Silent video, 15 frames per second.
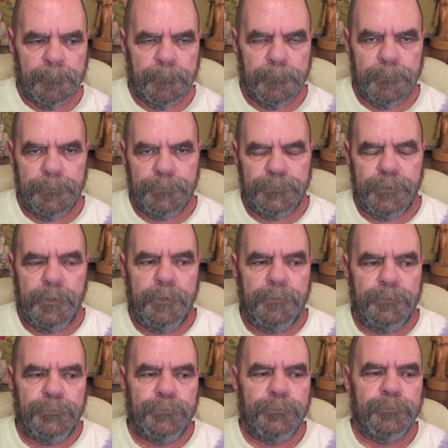He
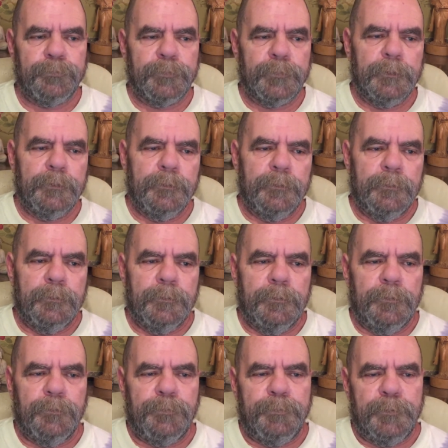says,
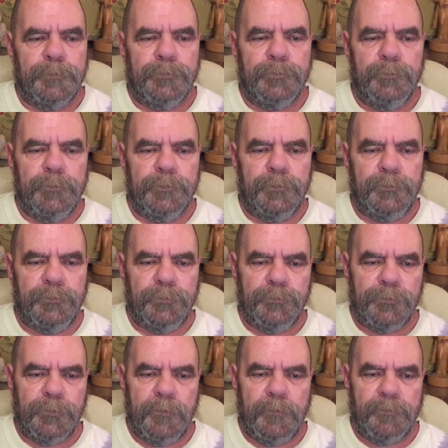"It's been 2 years since
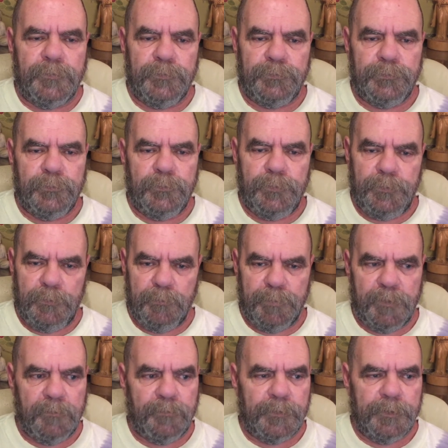I have issued the
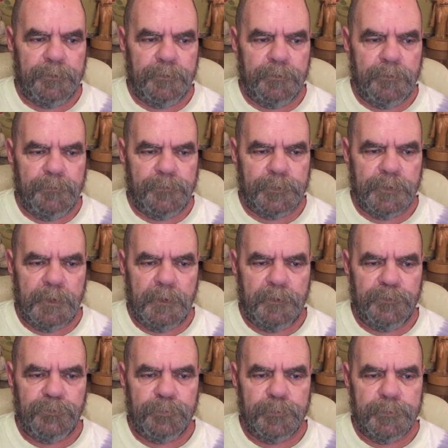above letter of
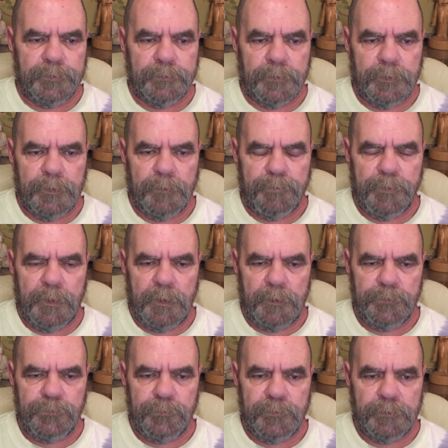acknowledgement and
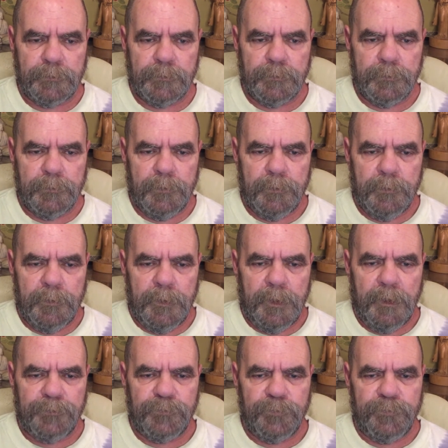apology.
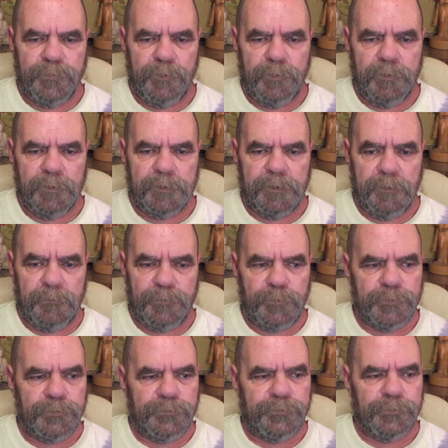After very careful
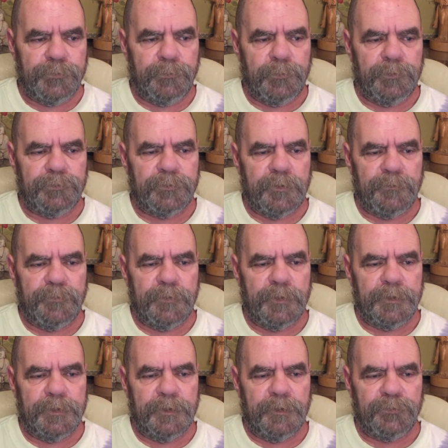consideration, I feel
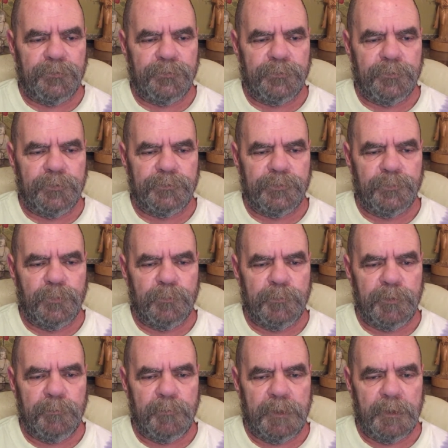it necessary to
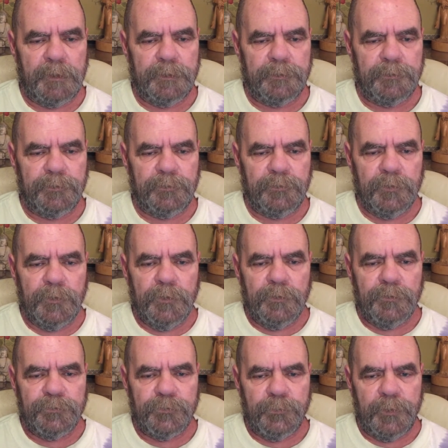amend my letter
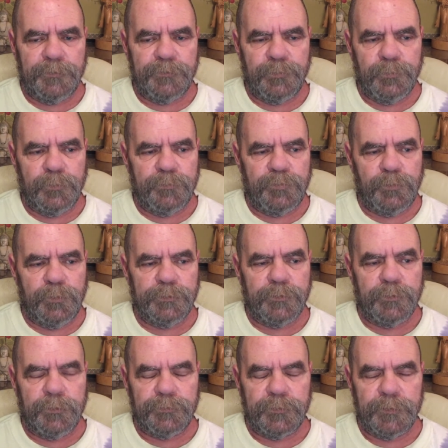so as to avoid
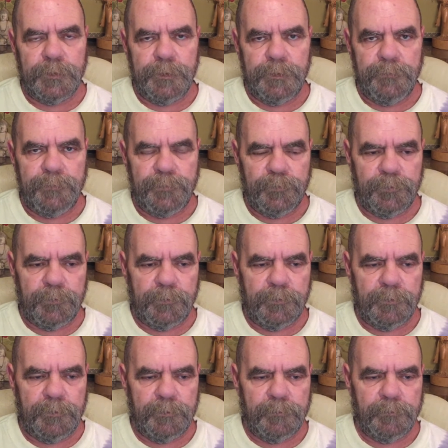causing any further
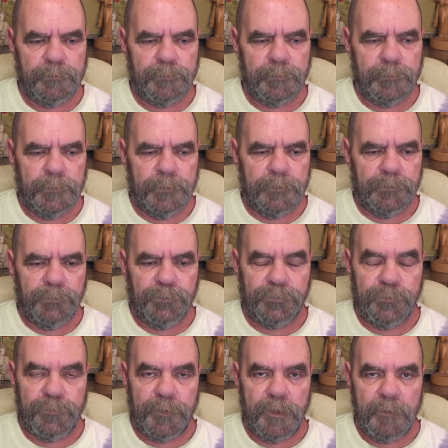harm to
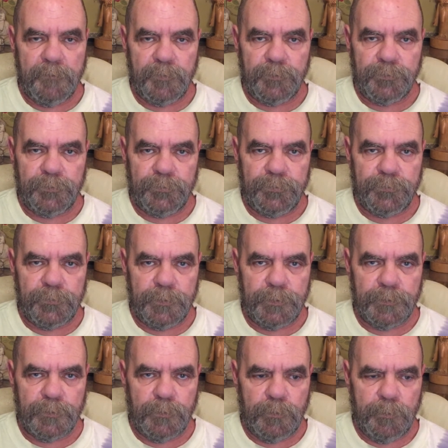survivors of Straight
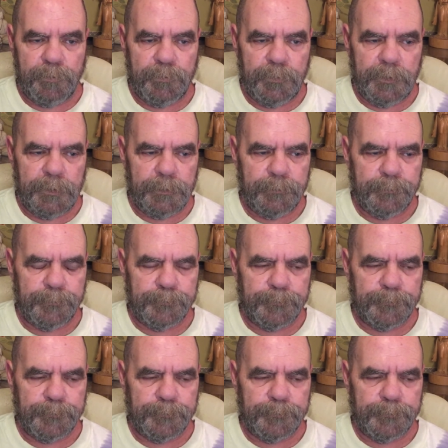Incorporated."